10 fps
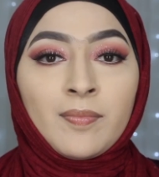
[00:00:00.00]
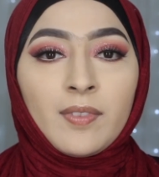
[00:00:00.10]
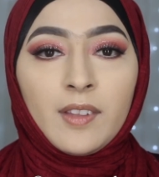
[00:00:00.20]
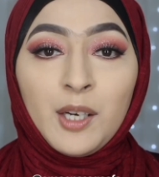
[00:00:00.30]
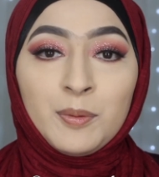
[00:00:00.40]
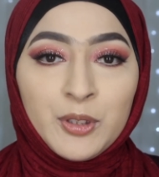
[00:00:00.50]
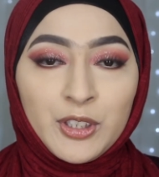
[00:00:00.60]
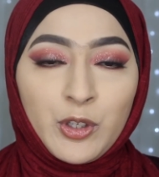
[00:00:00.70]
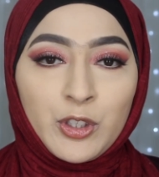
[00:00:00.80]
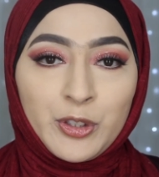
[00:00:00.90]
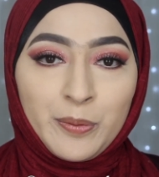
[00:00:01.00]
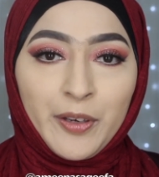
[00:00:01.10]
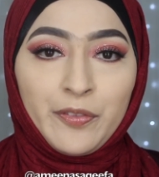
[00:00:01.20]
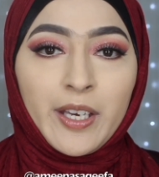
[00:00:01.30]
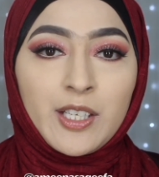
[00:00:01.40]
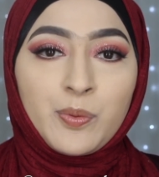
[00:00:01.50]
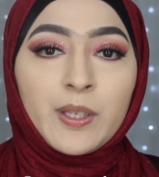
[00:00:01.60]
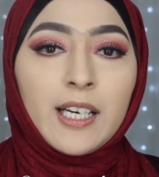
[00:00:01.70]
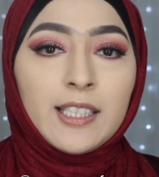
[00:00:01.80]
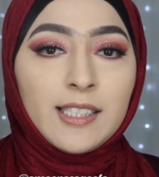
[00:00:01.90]
Now I'm gonna contour my face with
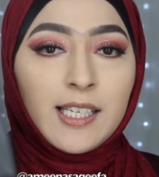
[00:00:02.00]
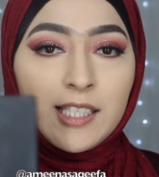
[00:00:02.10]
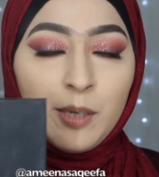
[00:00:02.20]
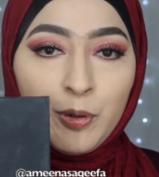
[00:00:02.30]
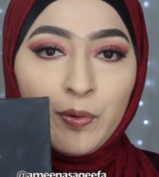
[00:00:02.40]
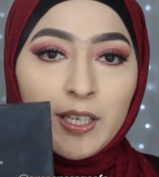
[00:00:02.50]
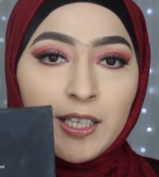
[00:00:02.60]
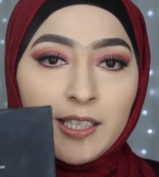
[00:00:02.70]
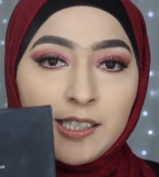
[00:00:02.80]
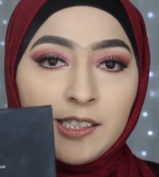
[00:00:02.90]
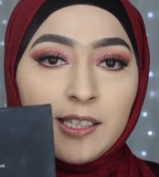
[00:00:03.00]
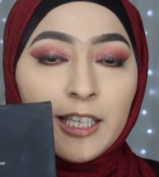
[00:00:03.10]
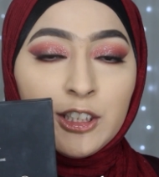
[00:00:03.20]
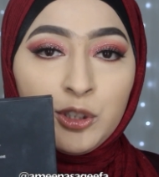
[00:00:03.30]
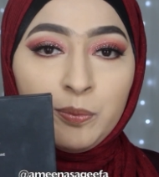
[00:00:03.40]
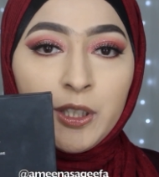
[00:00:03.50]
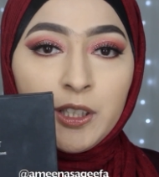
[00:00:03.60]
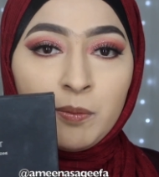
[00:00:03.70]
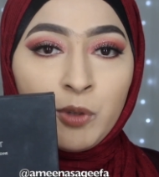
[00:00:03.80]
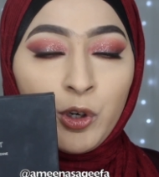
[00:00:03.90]
Anastasia Beverly Hills Light to
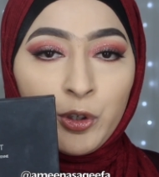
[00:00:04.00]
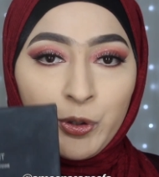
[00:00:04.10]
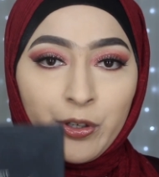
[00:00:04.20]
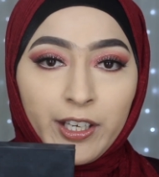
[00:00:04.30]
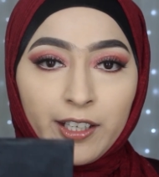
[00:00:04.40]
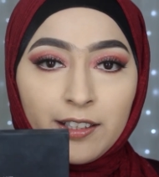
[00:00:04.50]
Medium Contour Kit.